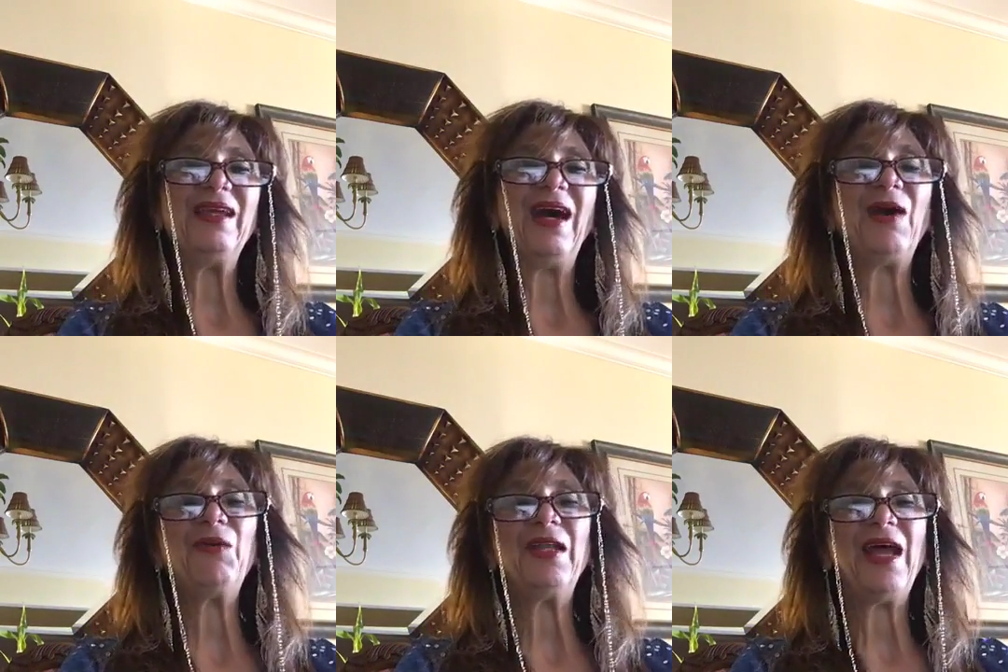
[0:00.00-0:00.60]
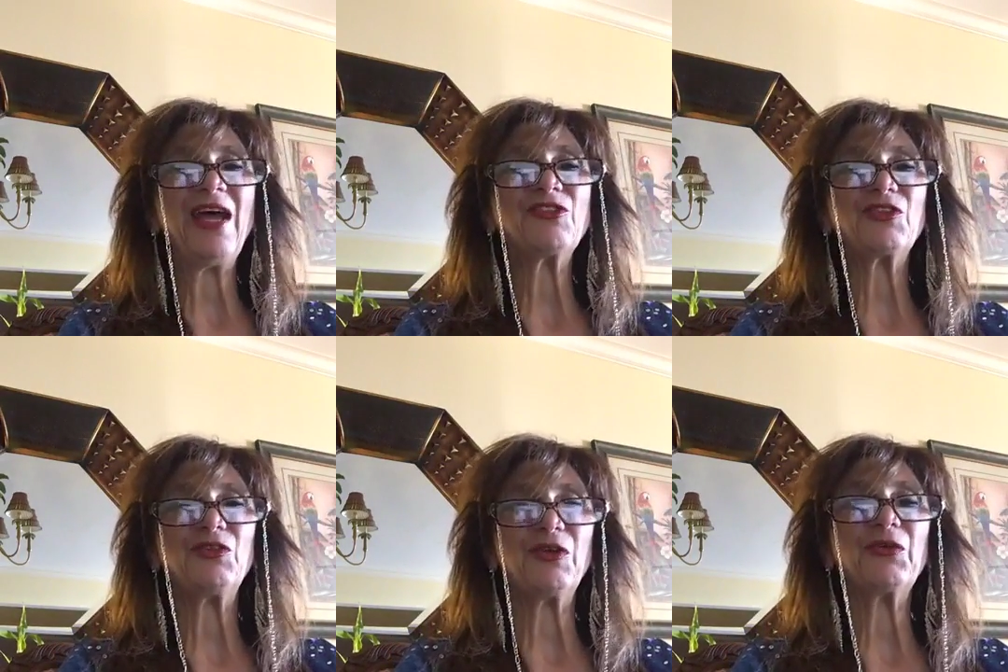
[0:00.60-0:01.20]
I want to
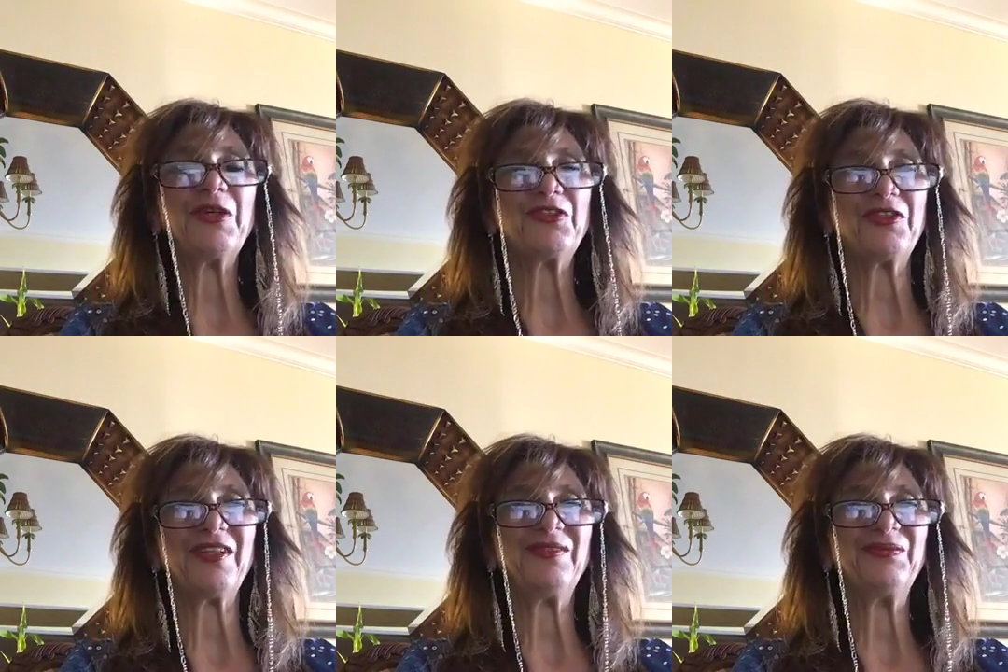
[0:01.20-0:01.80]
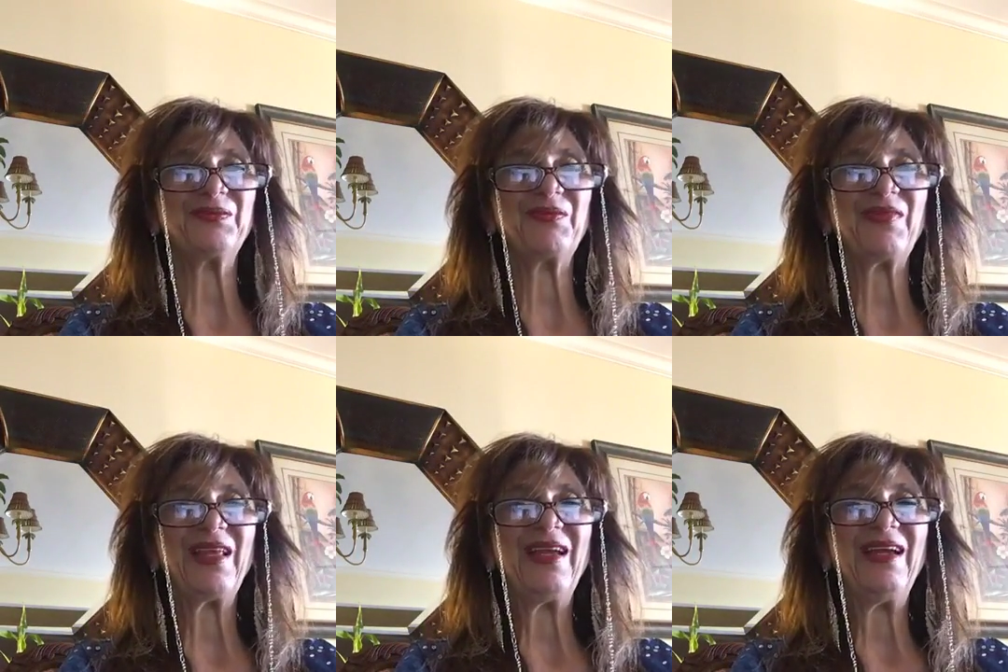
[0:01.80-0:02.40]
ask you a
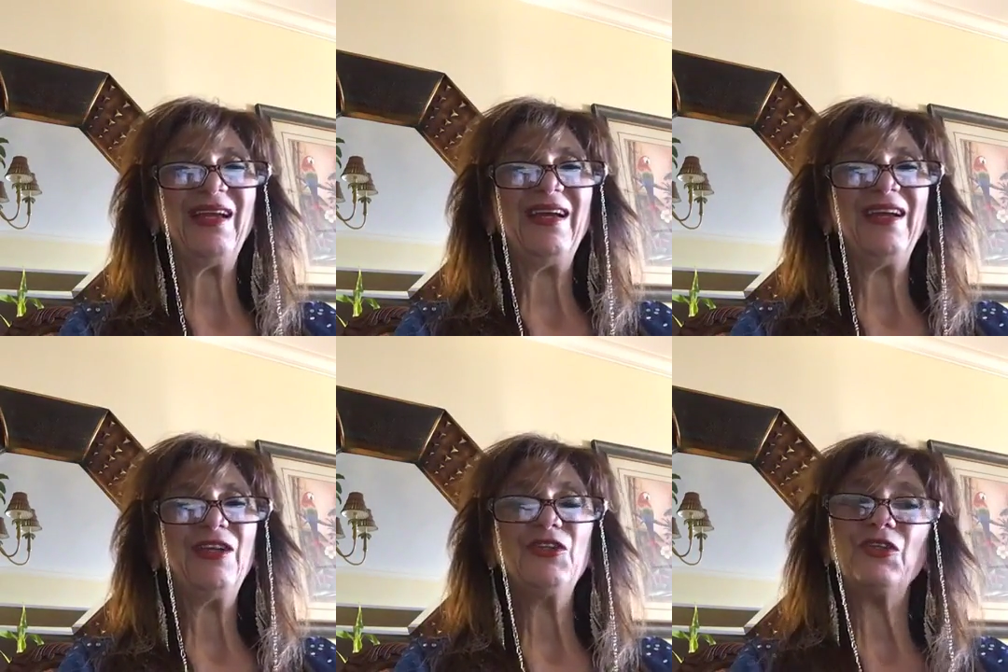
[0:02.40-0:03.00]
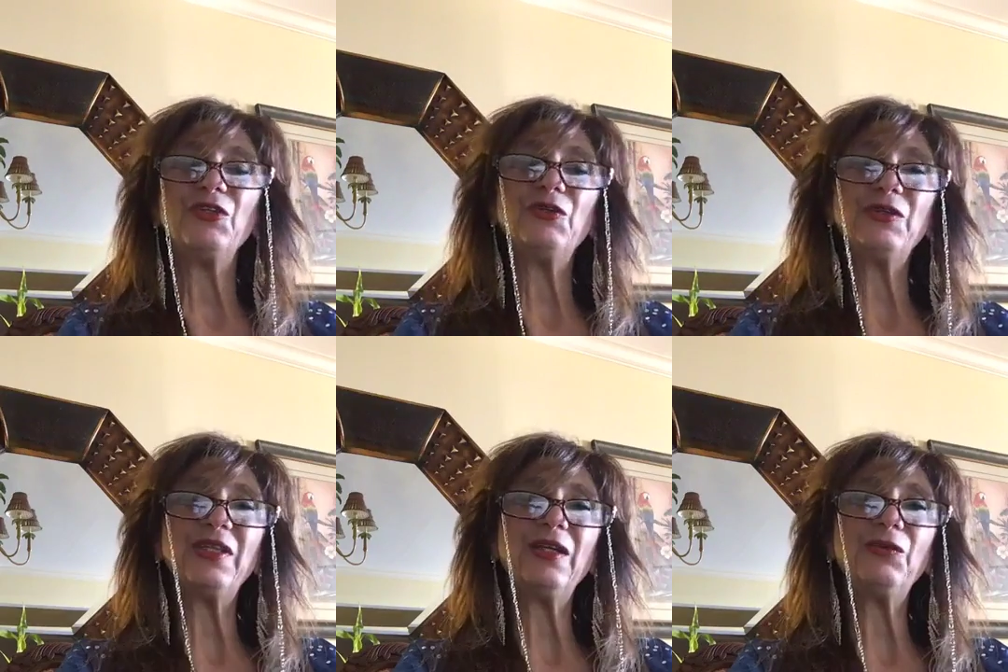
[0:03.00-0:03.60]
question. Do you
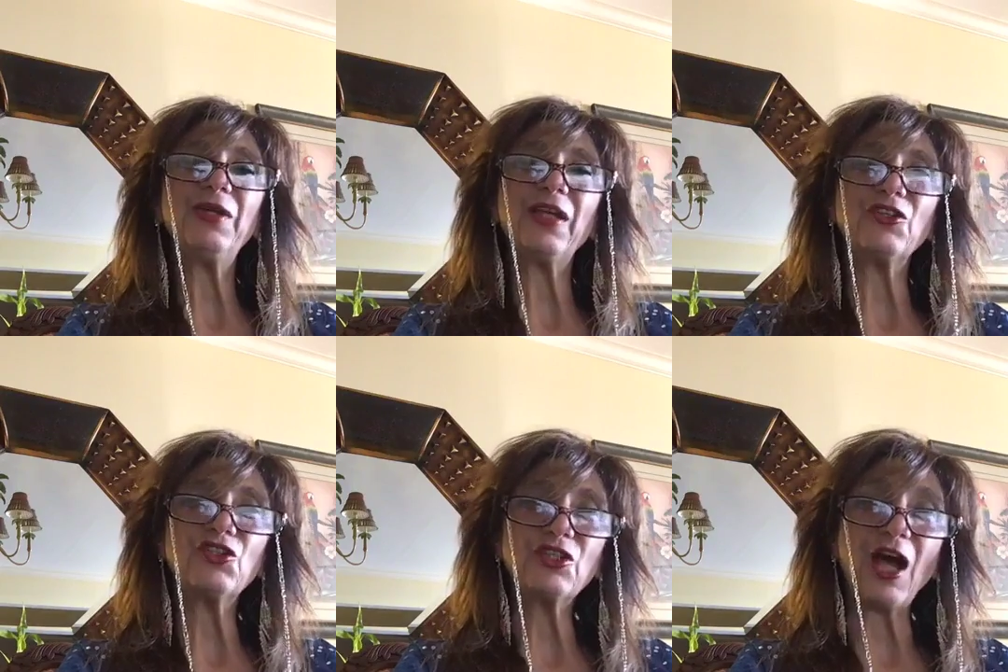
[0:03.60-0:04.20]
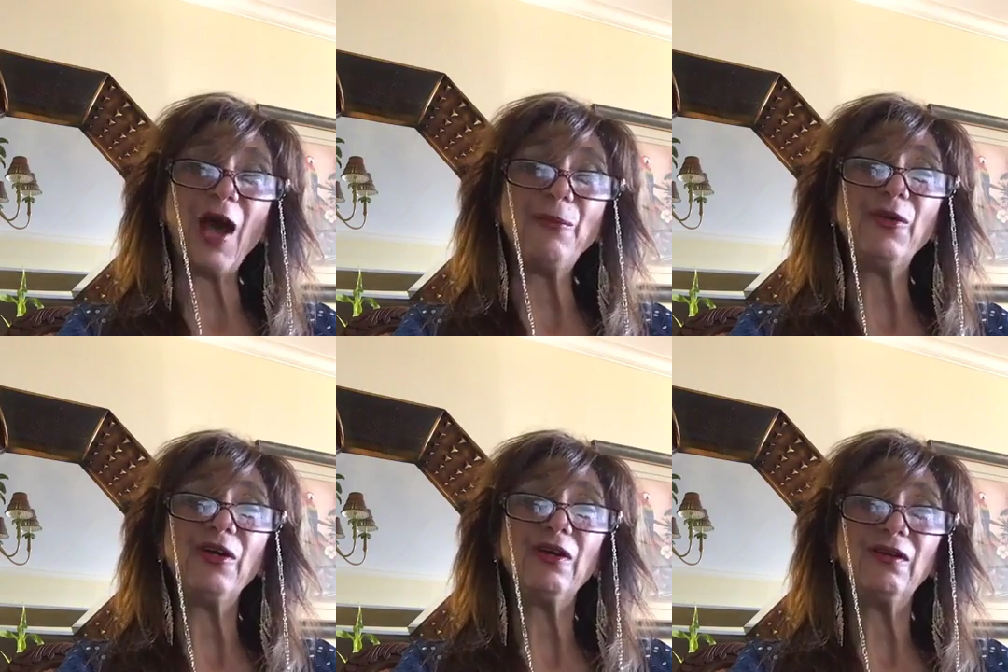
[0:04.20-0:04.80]
think we can stop
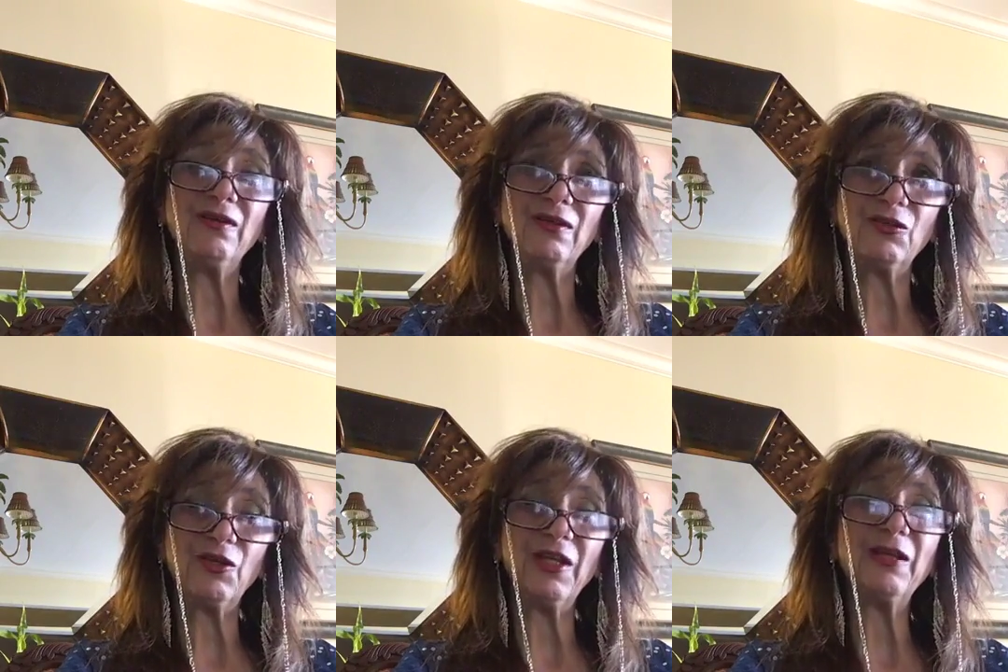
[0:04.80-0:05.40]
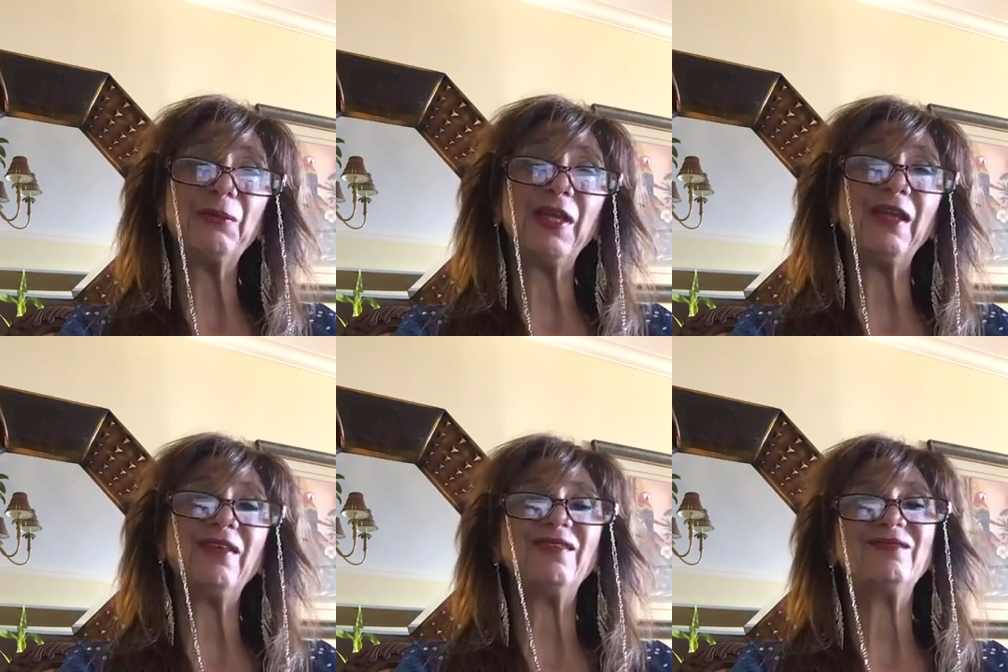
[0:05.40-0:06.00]
chronic pain?